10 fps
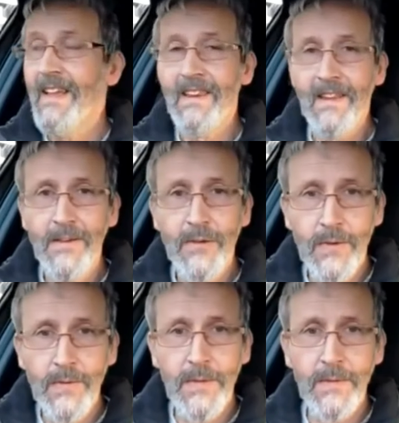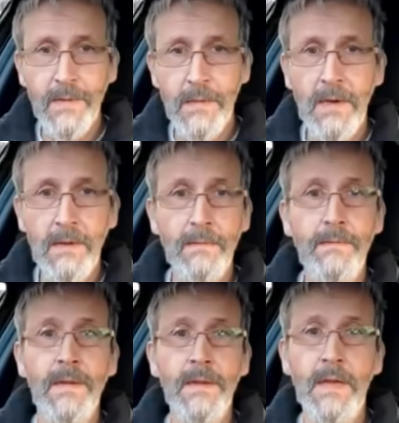And that shows you the strength of
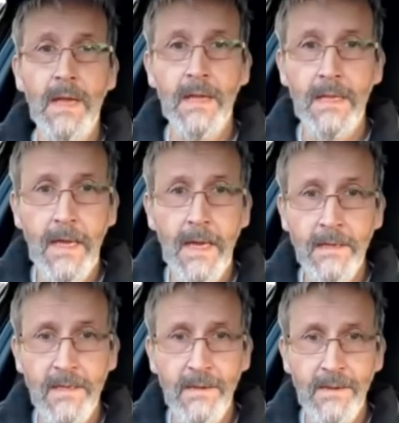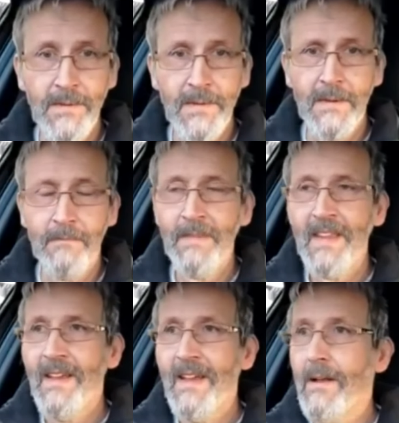feeling against the union,
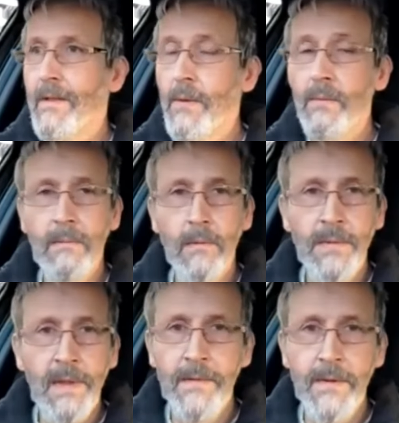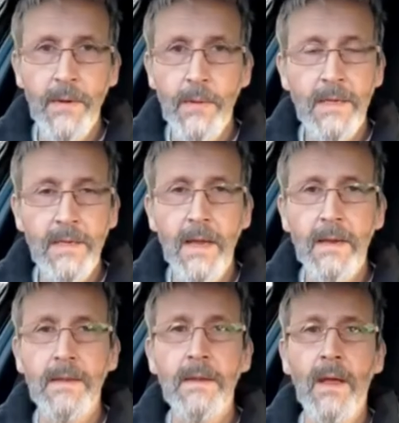although we will never know
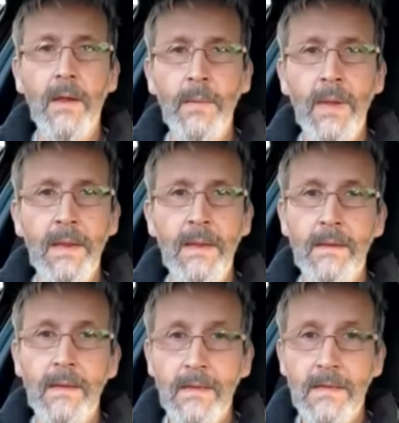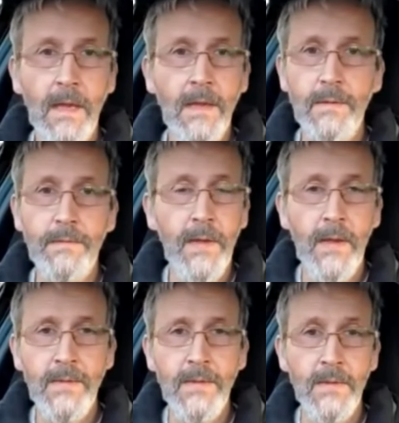exactly how many tens of
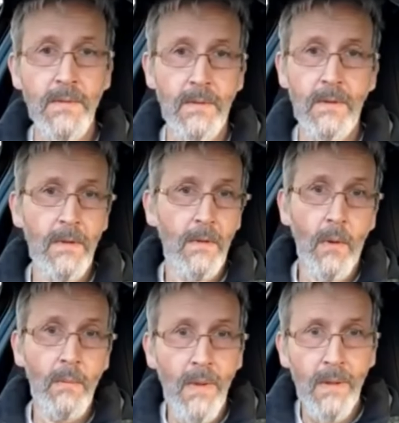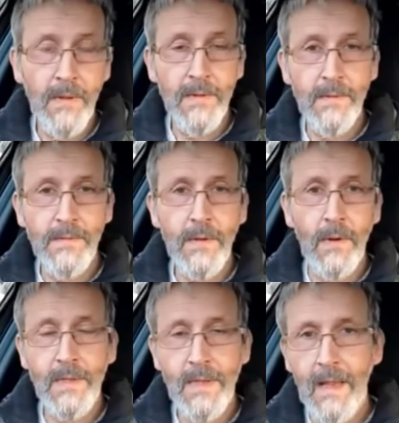thousands or millions of
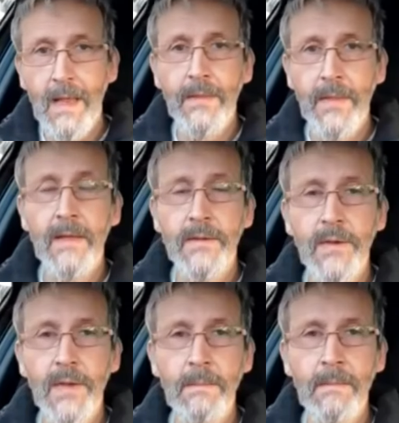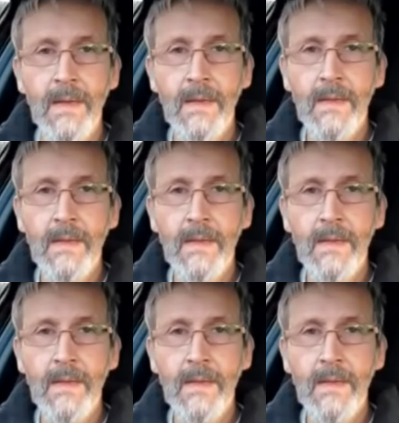Scots at that time